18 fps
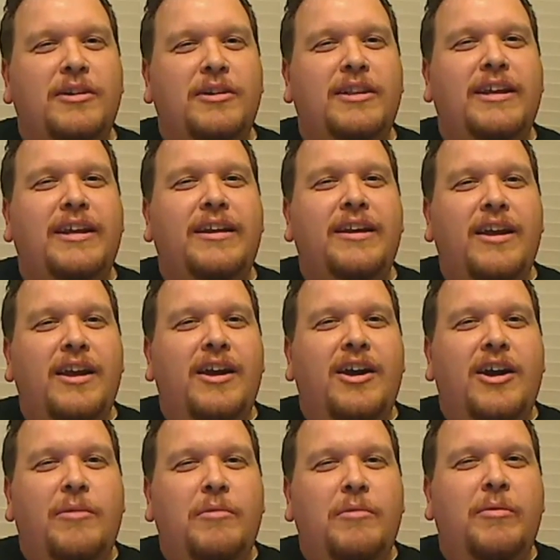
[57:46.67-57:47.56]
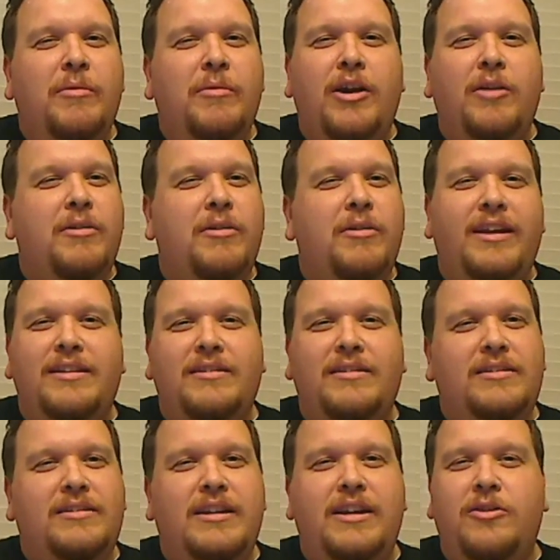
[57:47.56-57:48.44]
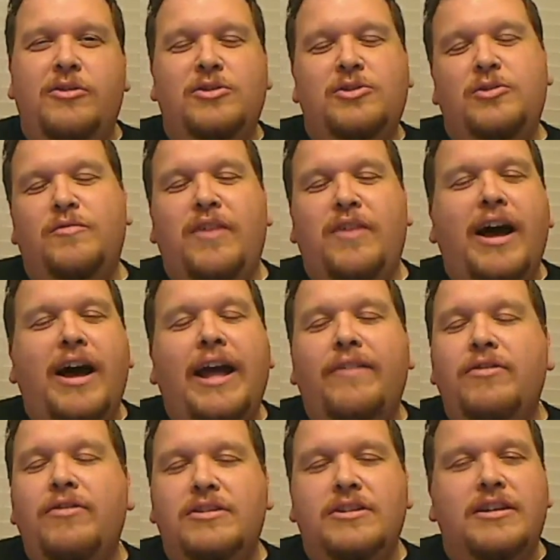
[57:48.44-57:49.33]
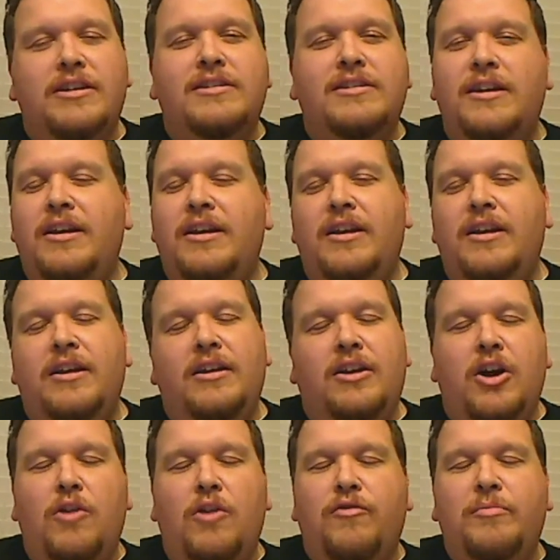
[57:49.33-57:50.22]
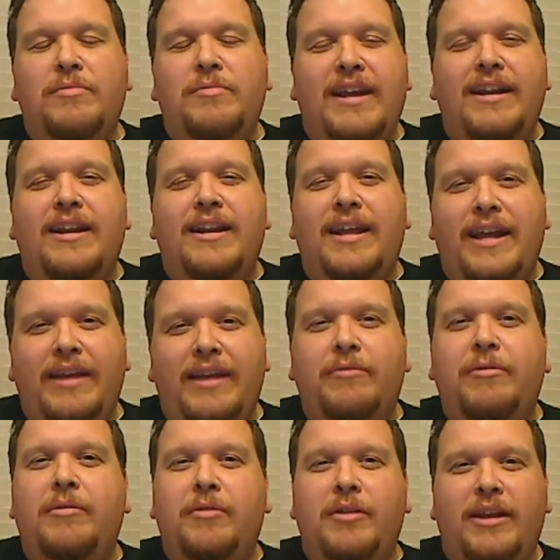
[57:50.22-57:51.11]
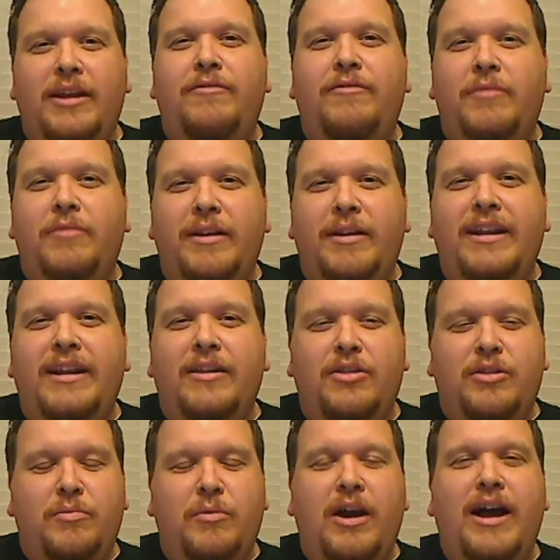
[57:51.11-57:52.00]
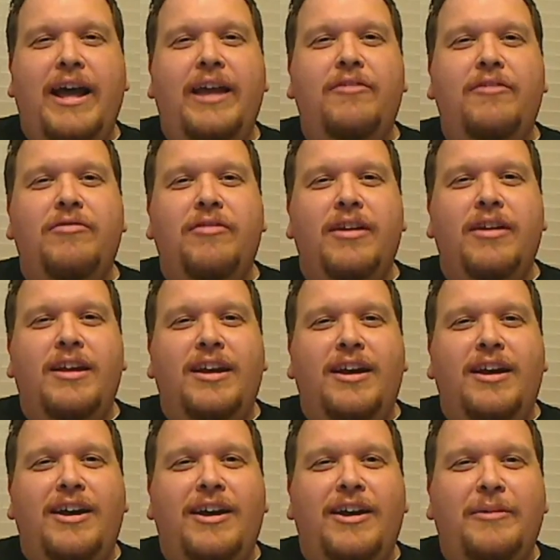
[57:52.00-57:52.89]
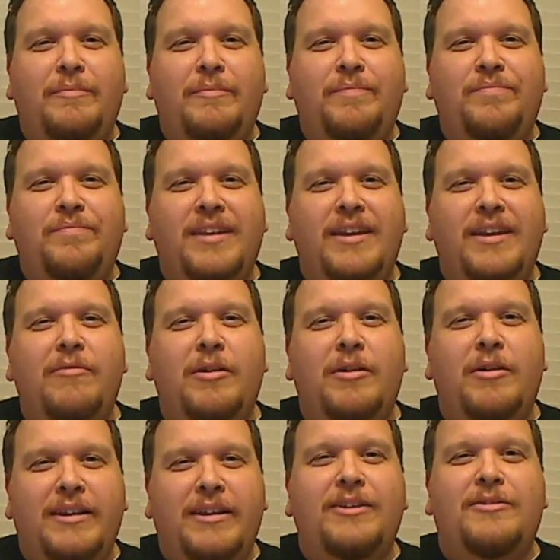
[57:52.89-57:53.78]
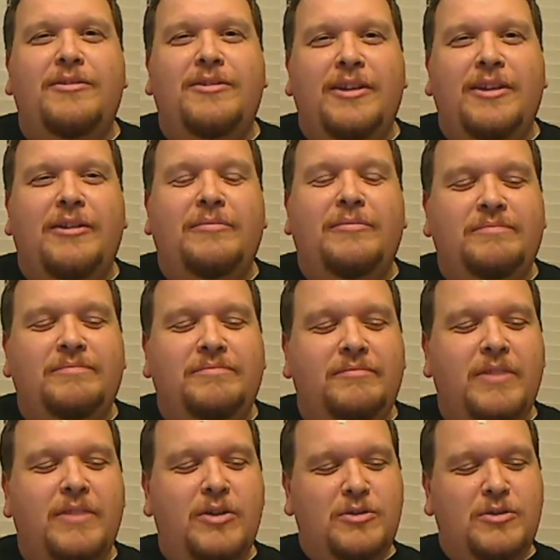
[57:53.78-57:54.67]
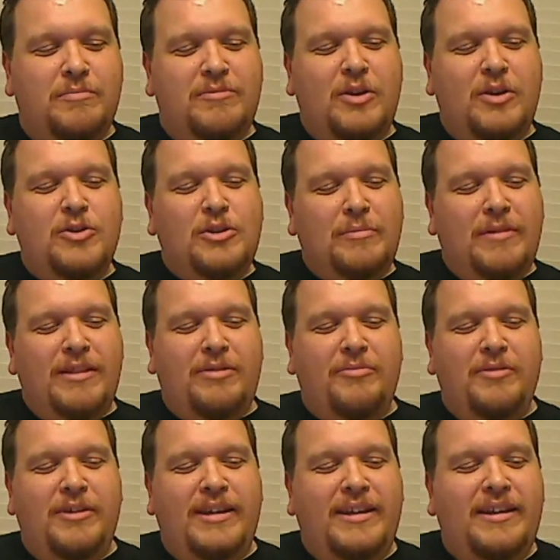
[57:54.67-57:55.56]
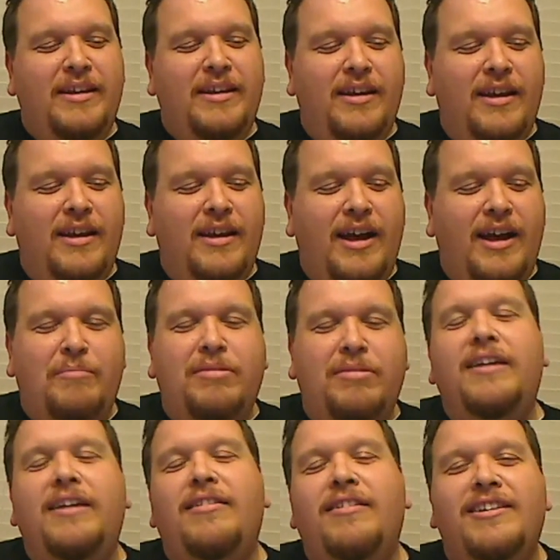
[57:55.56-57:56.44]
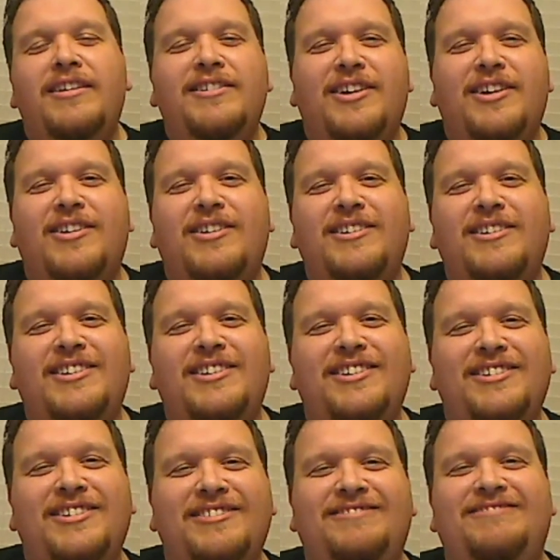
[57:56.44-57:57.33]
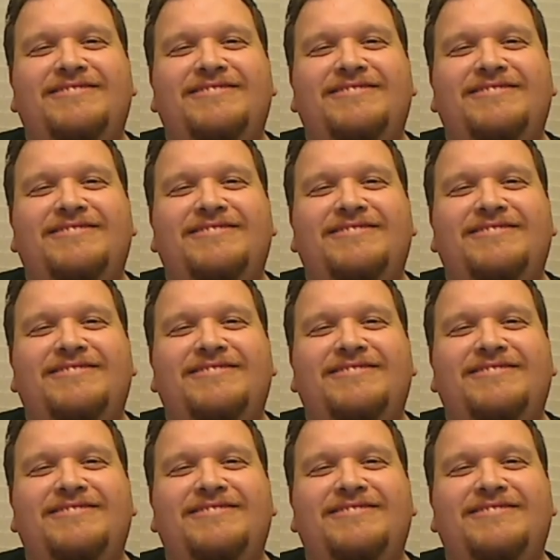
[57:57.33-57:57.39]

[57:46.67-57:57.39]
really where we are. We're not here to survive and just go from day to day. If we need to thrive in what we do. So those are my 3 playlist songs.